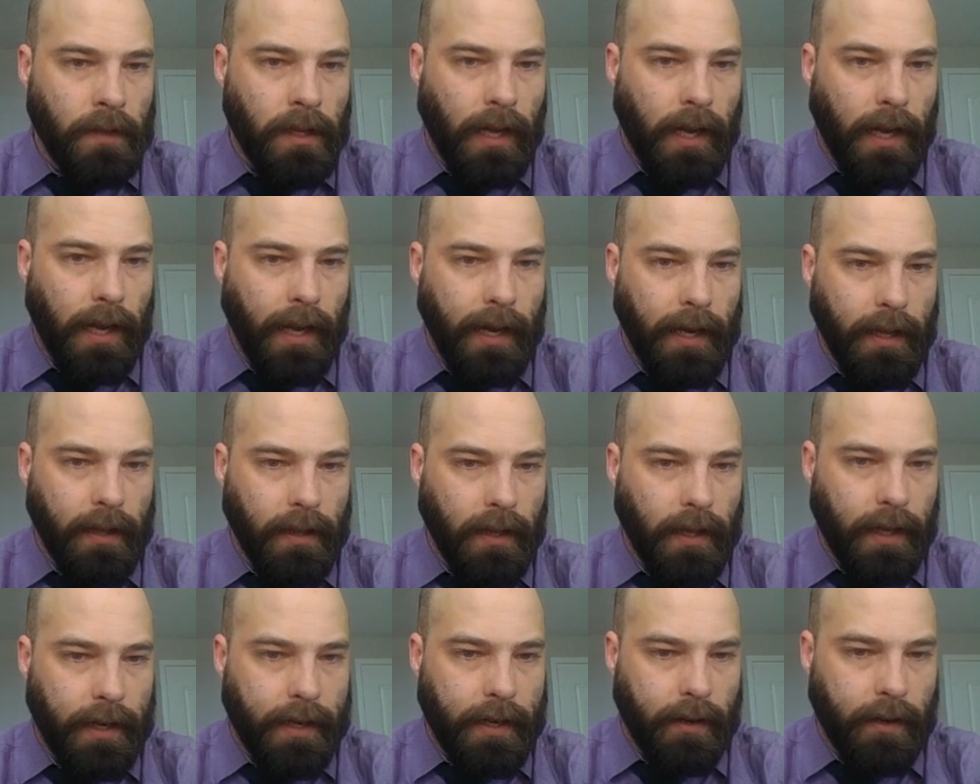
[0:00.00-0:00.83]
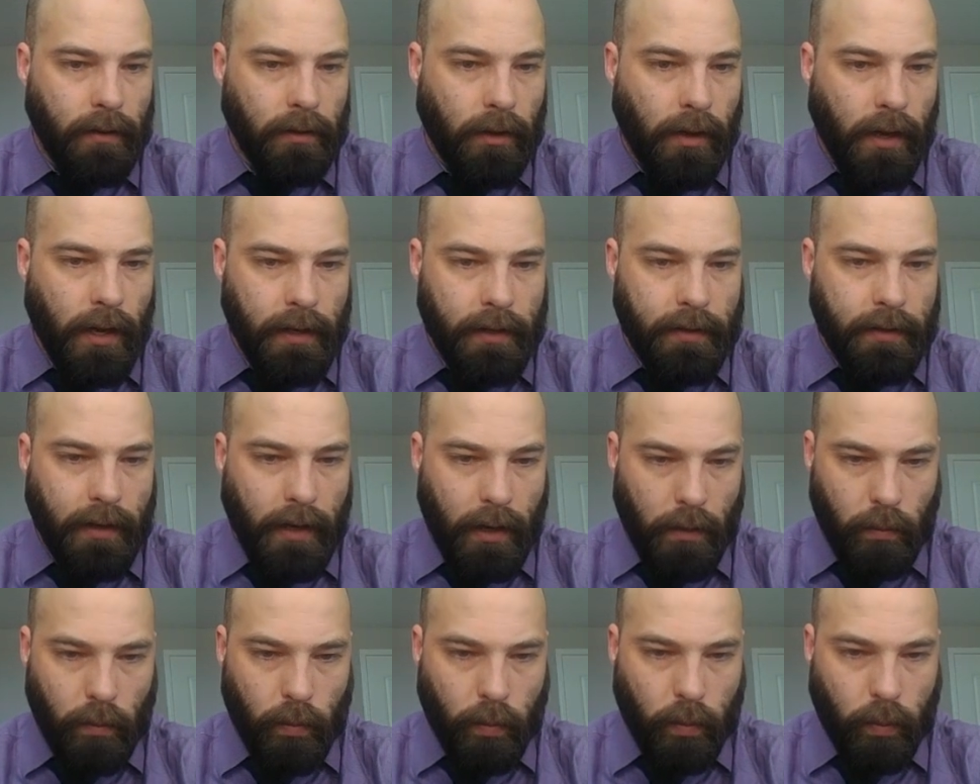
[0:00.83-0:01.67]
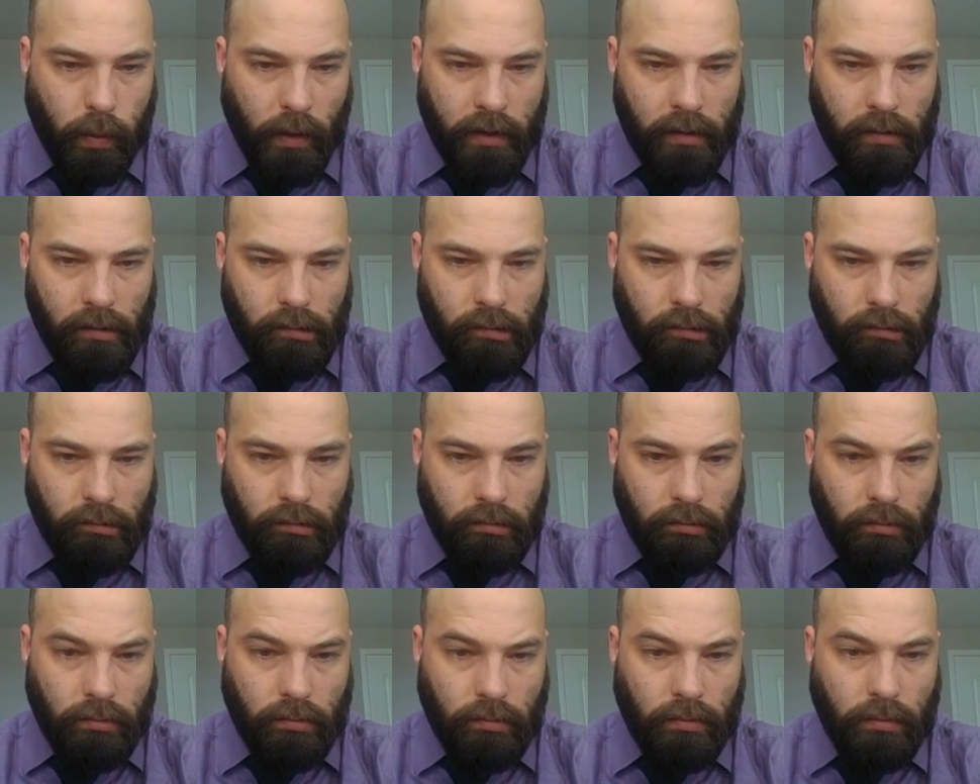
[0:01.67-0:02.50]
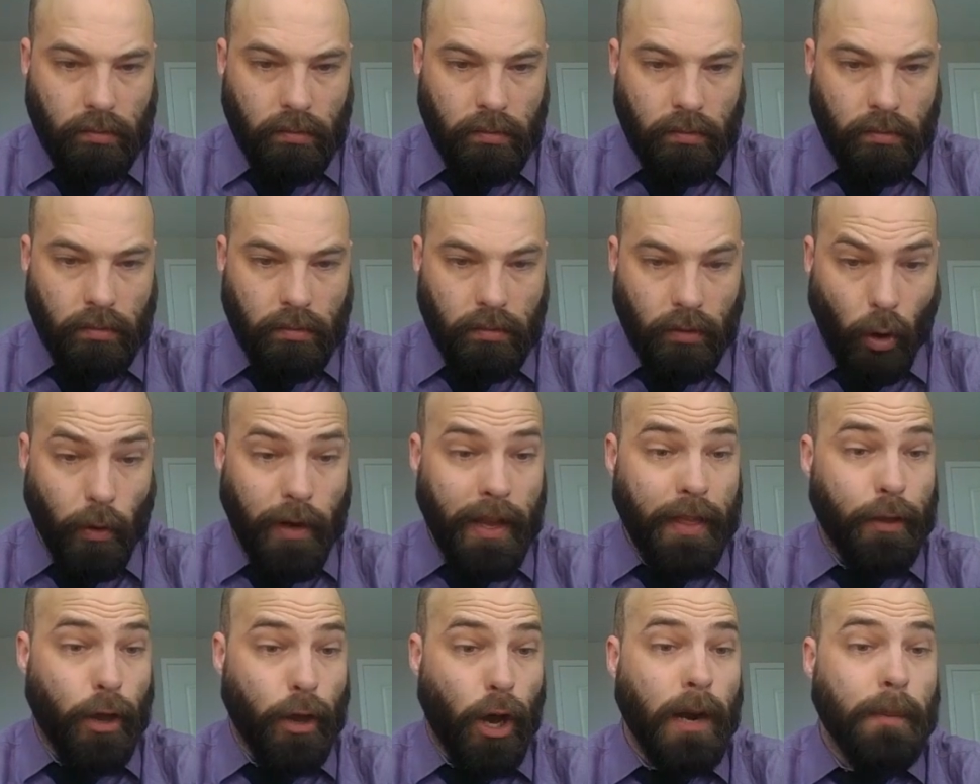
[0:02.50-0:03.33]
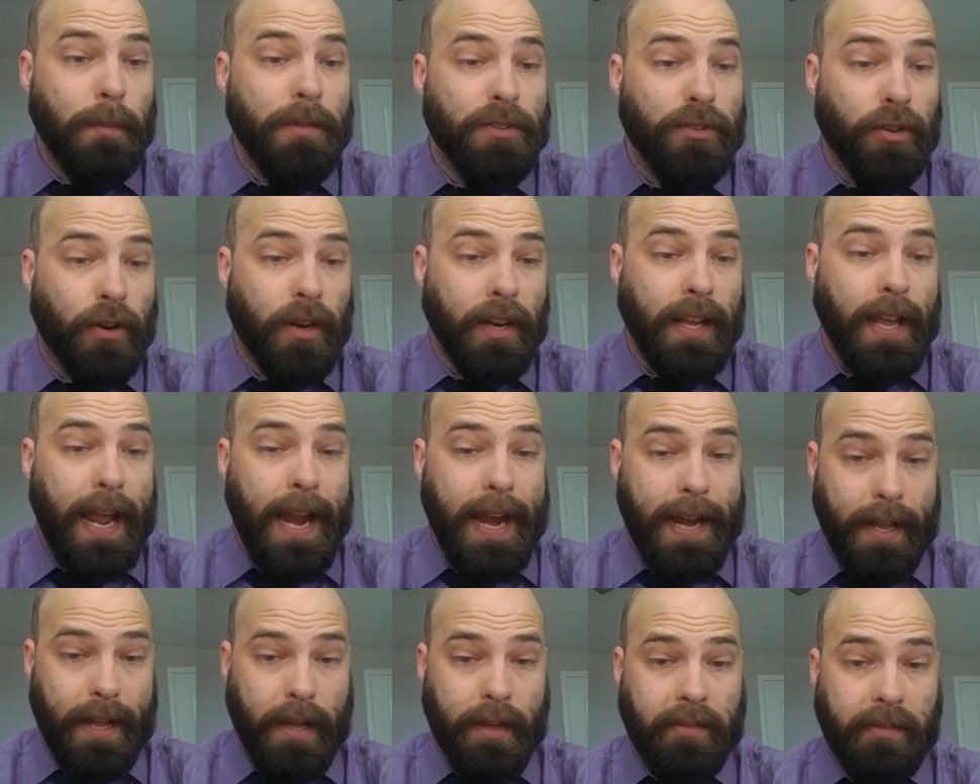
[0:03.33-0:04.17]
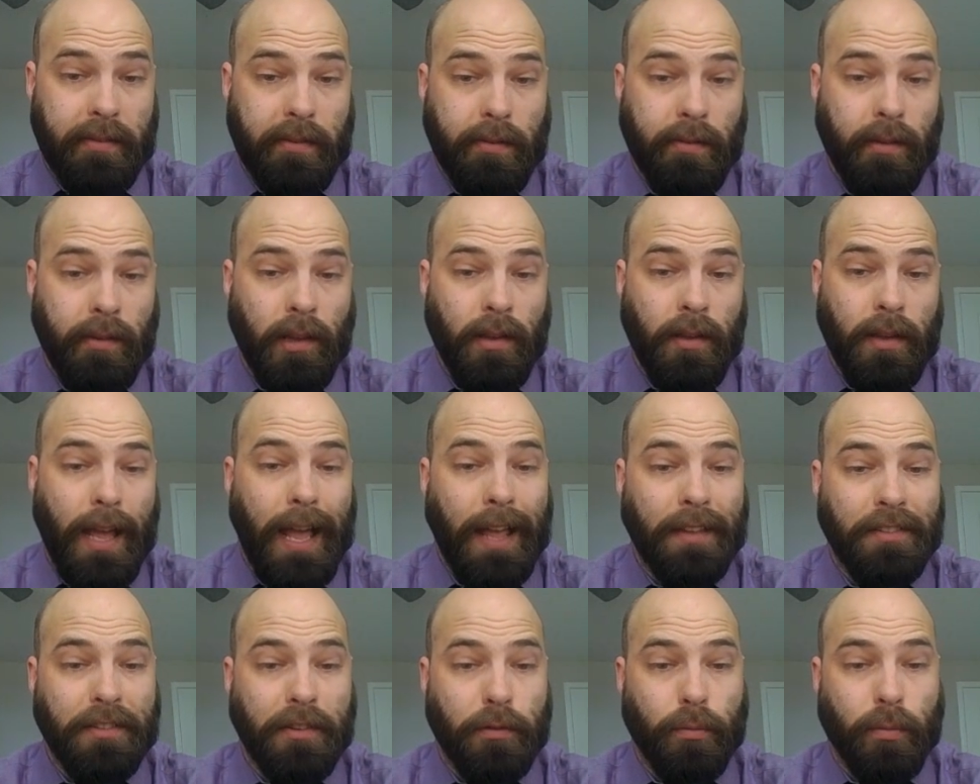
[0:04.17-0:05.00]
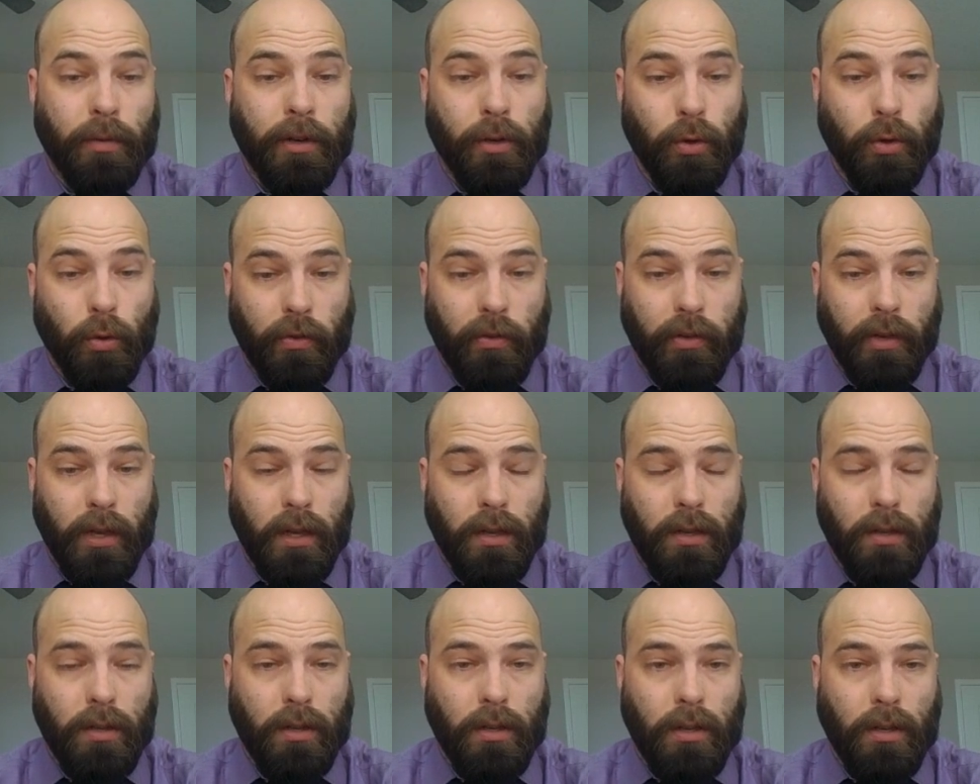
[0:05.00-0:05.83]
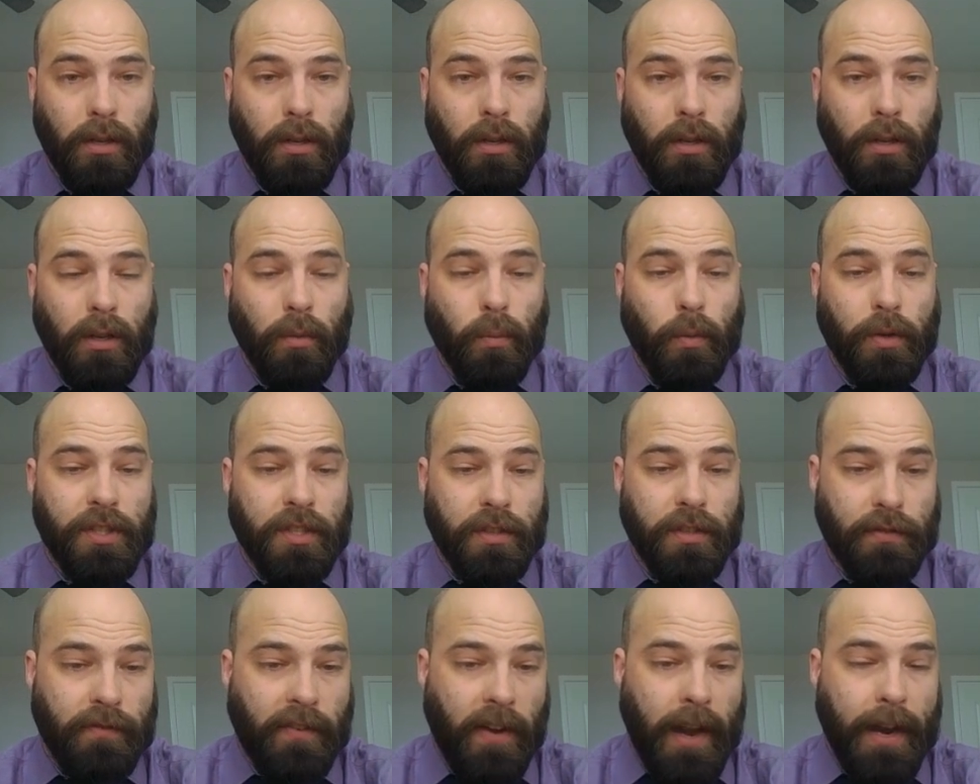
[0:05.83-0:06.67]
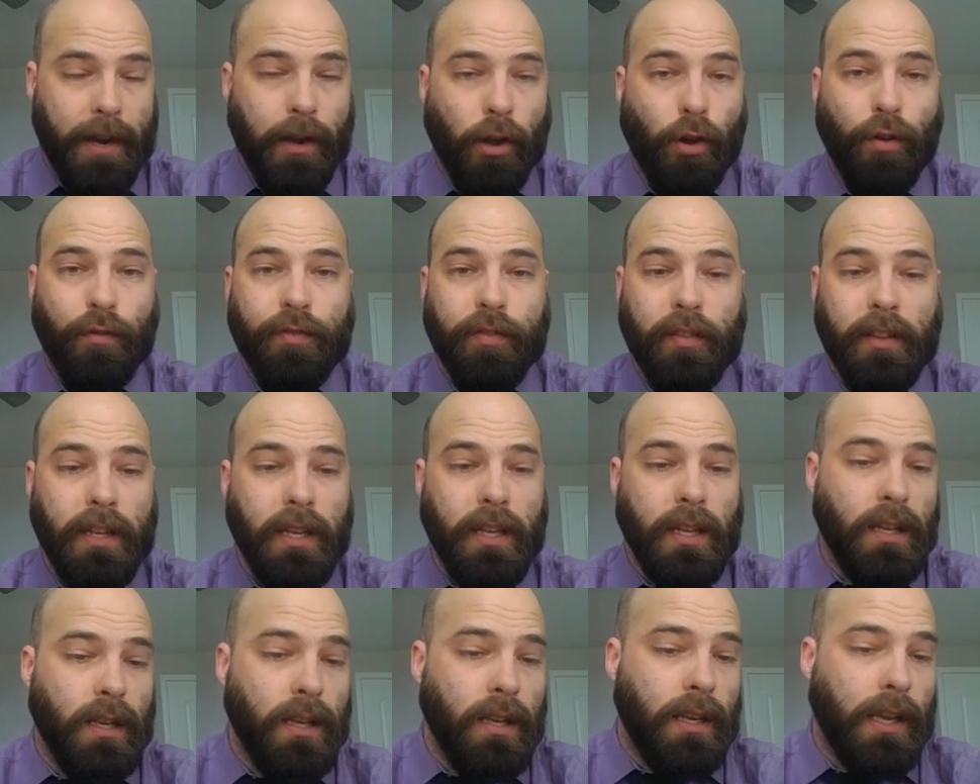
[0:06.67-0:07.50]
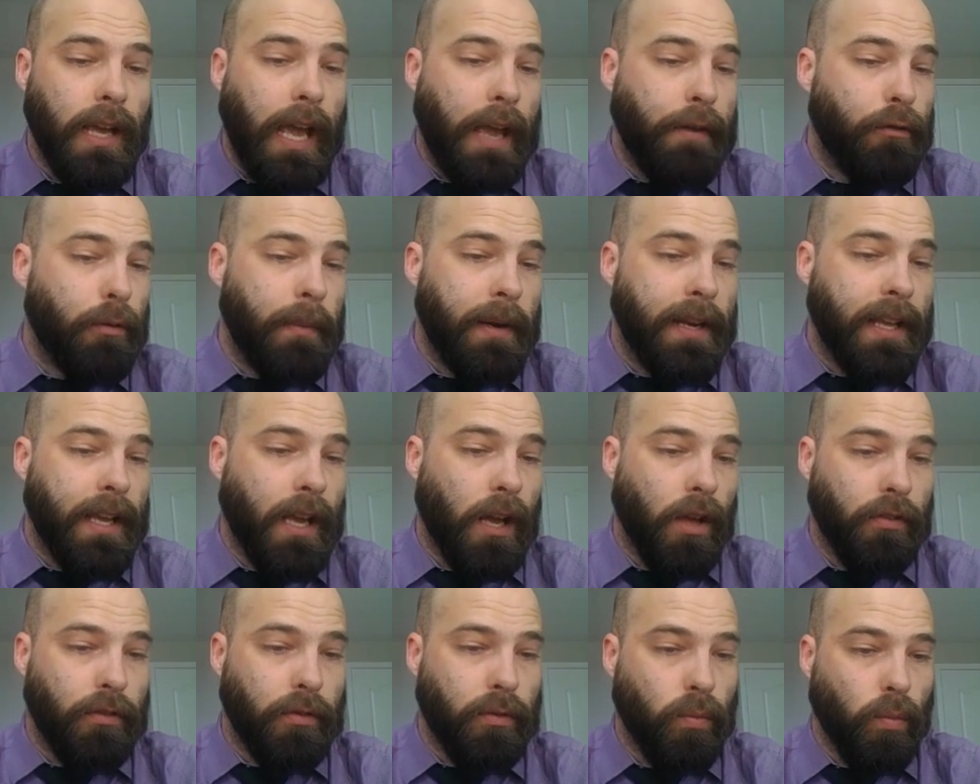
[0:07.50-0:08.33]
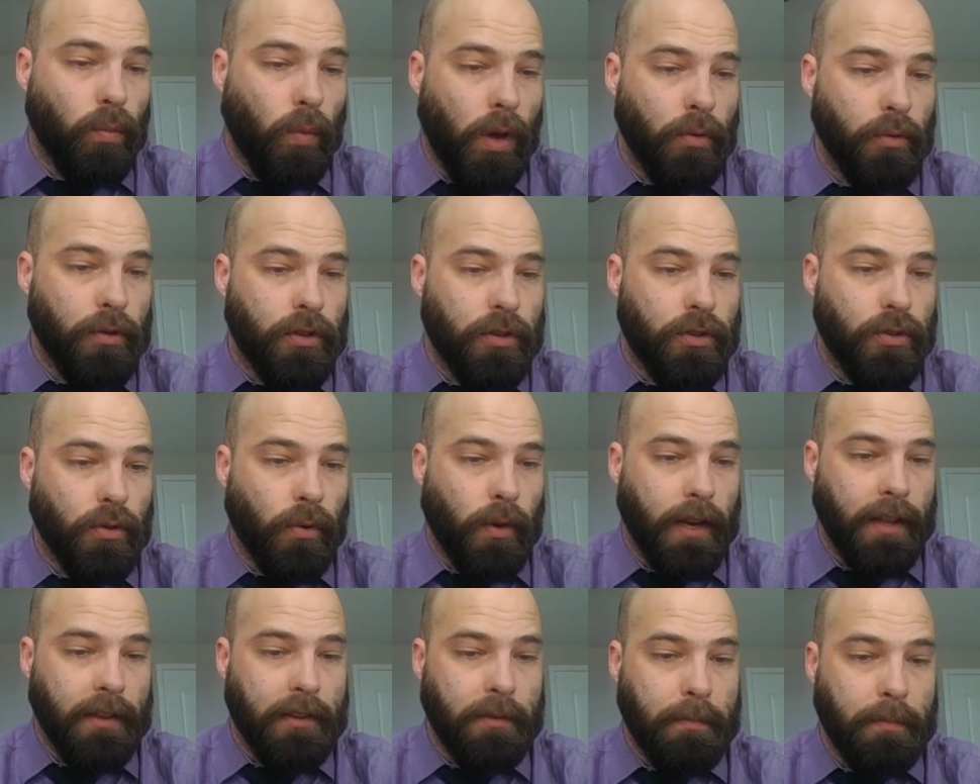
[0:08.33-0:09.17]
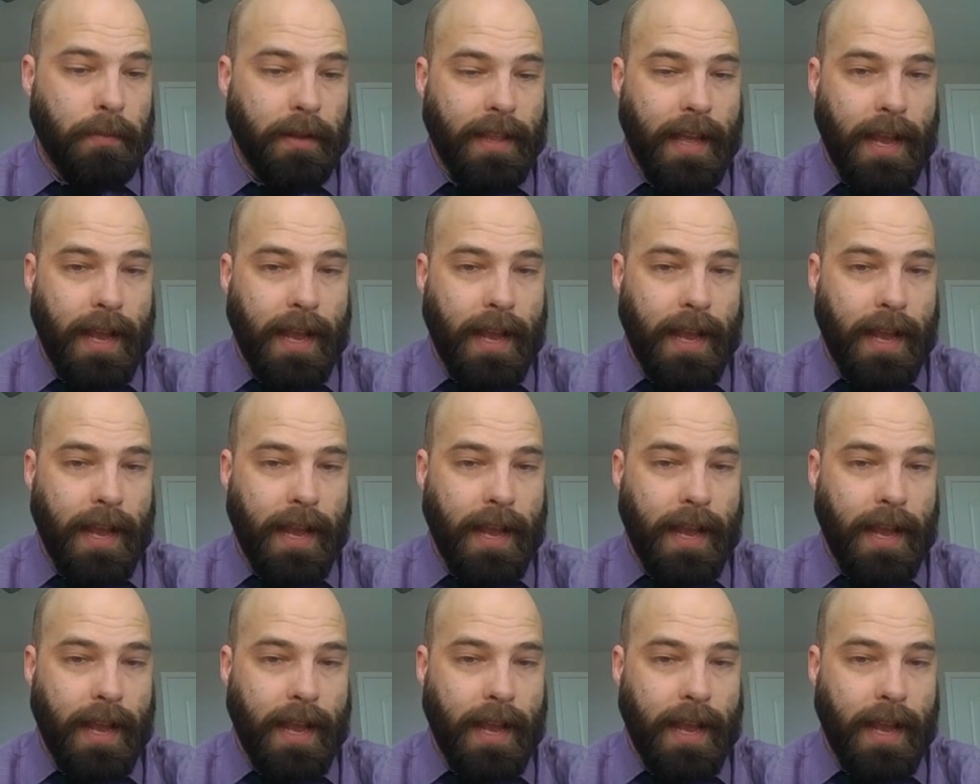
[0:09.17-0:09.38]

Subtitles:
I like it a lot. It will... Oh yeah, the Ottomans are going to hate us, as is Ragusa, which is fine. Hopefully everybody else won't join us, but